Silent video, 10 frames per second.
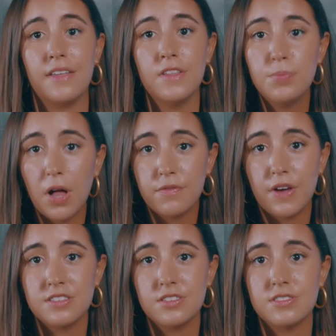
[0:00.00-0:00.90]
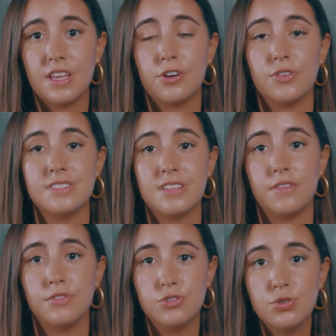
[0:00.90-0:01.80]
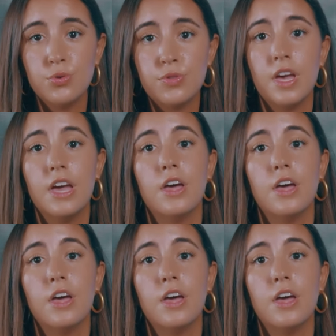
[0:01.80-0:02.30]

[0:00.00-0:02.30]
and the blood vessels that are inside the tooth